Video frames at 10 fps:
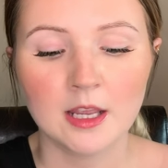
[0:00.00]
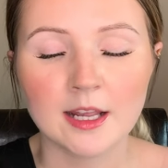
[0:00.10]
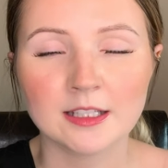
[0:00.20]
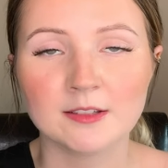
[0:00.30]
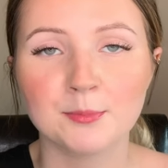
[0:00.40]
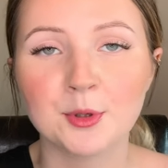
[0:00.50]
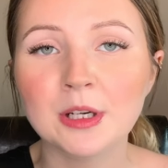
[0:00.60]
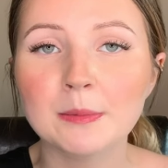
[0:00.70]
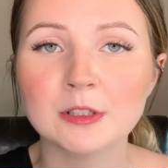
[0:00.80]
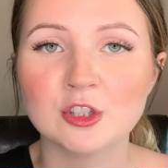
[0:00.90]
It's
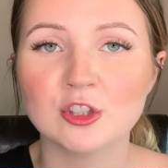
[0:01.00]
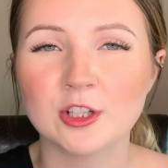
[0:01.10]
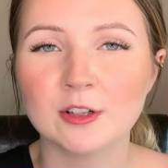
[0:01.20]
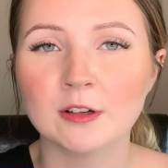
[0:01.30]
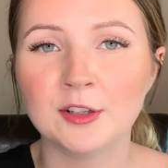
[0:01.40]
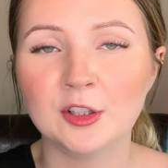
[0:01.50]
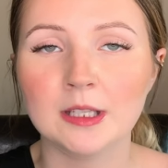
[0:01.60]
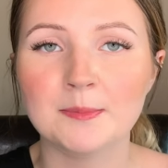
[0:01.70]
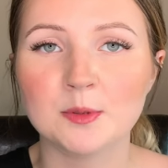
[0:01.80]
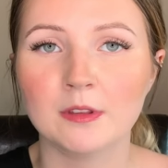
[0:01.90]
pretty much sheer on your
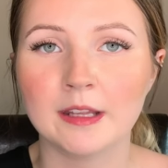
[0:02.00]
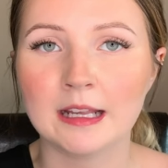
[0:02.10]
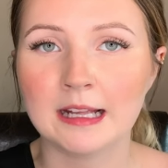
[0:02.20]
lips with like